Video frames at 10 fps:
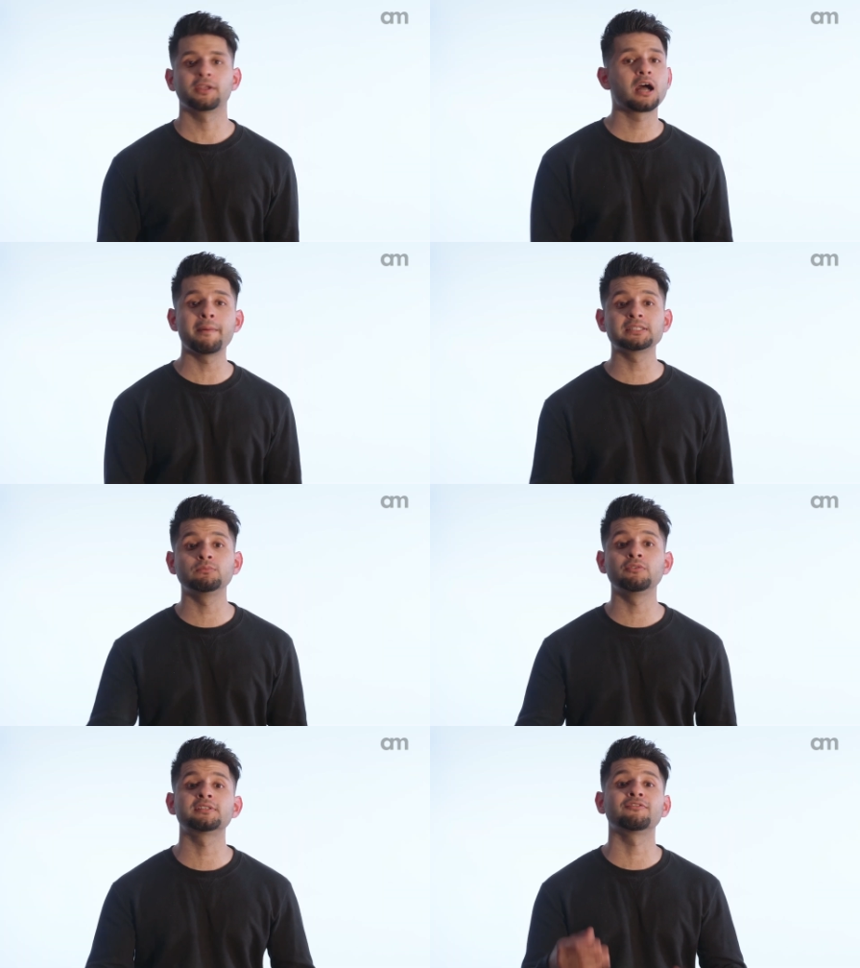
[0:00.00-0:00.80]
The comics
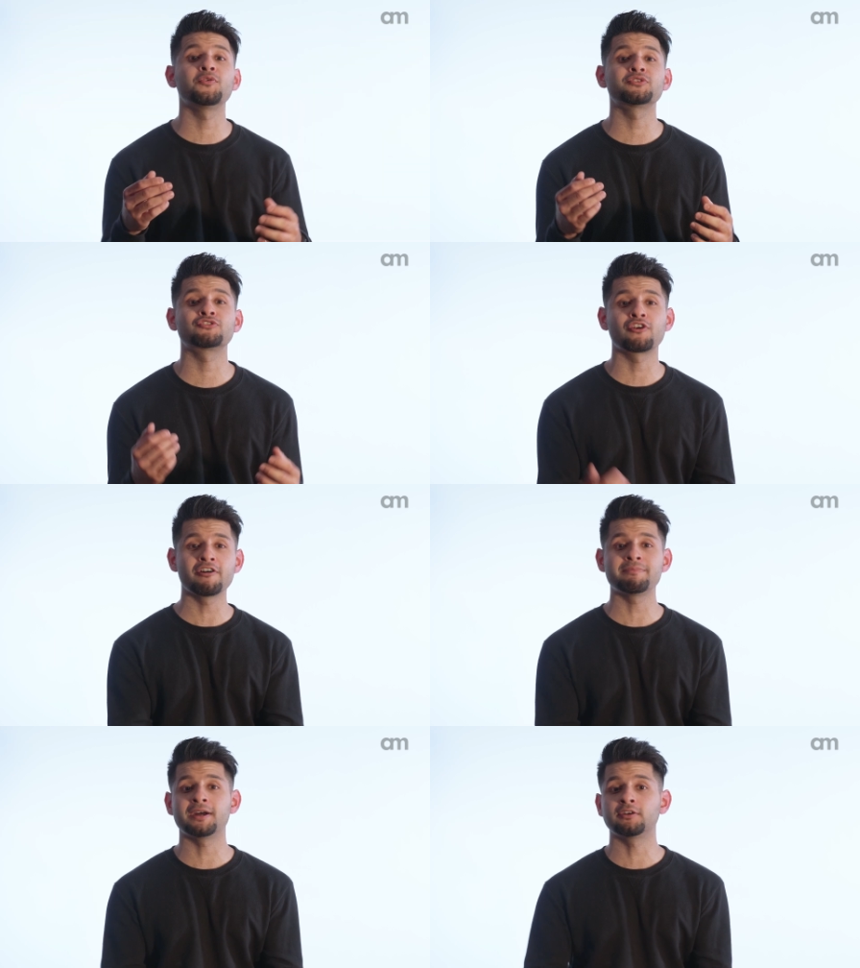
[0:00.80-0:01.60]
and movies have always
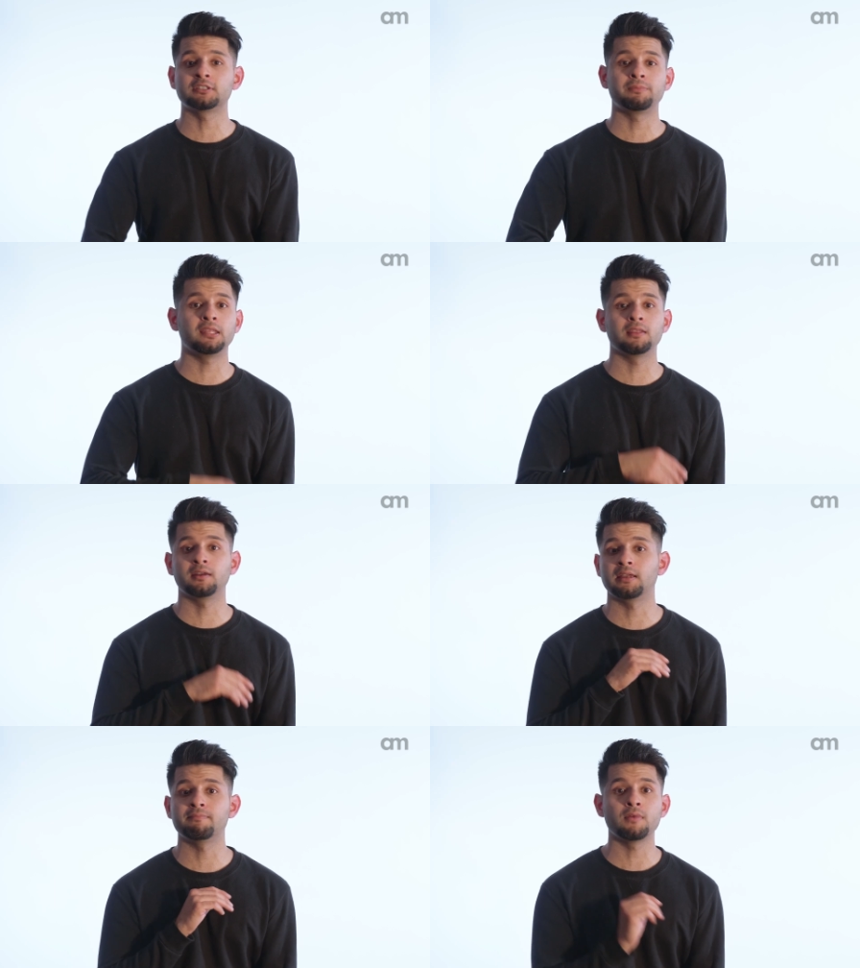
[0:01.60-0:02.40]
drawn them out to be
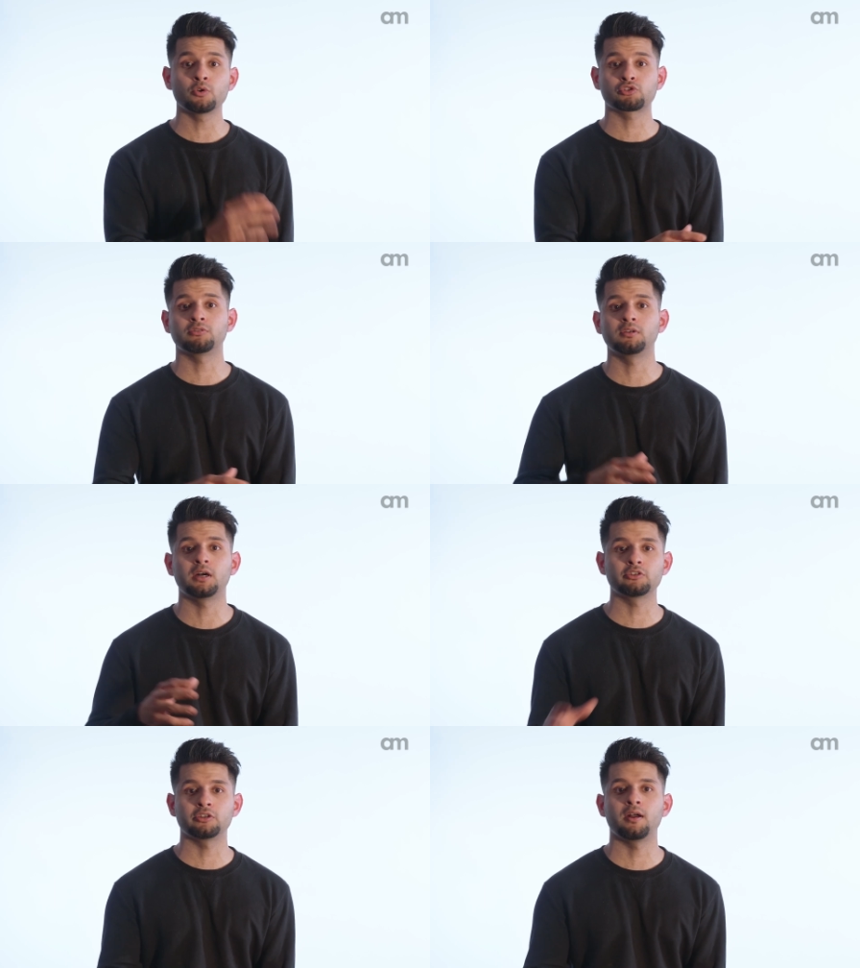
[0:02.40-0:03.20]
the emotional
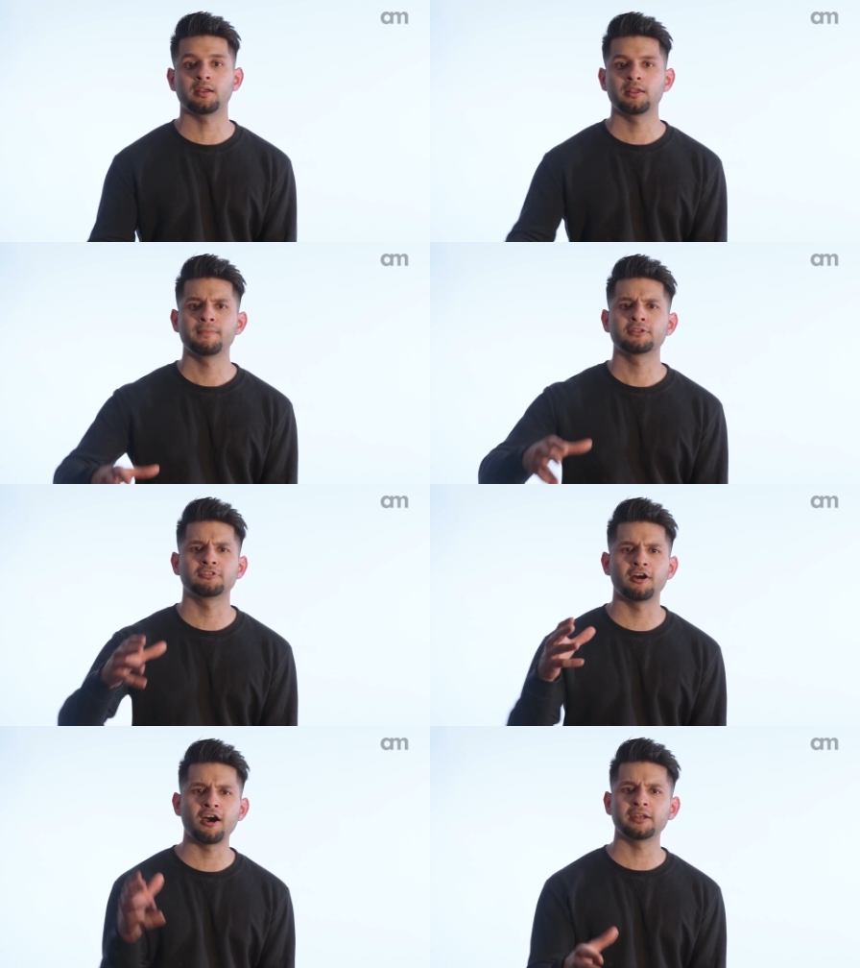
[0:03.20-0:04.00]
underdog
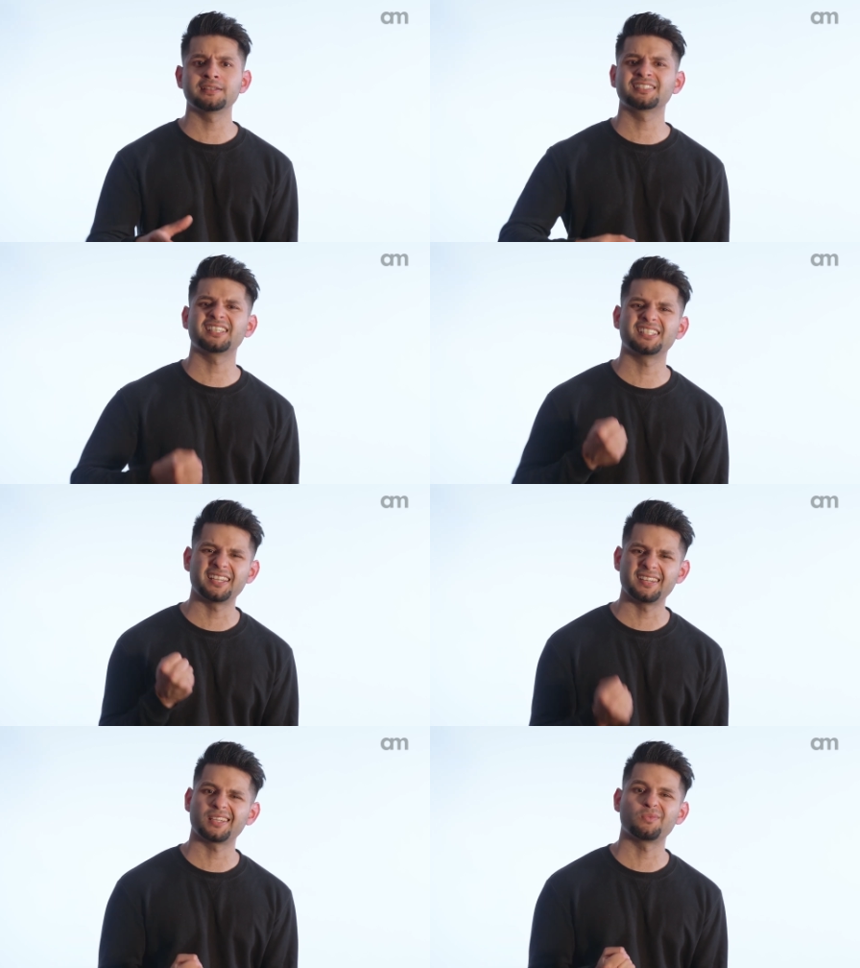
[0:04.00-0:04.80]
so the audience can
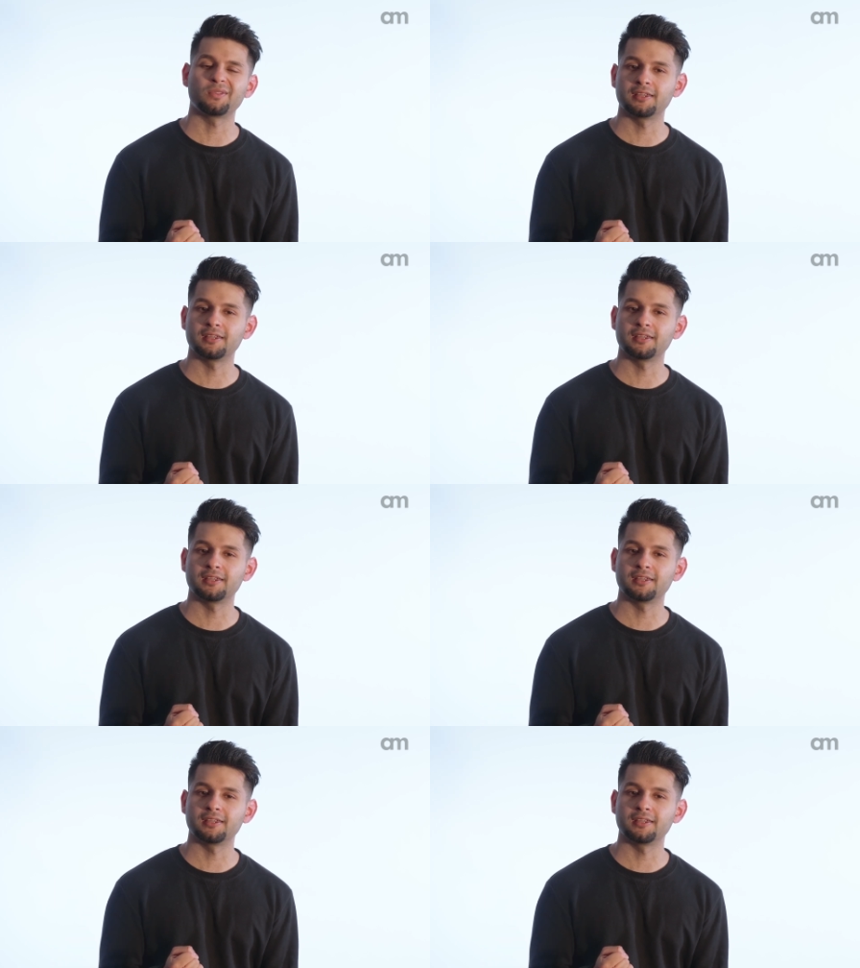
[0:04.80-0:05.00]
connect with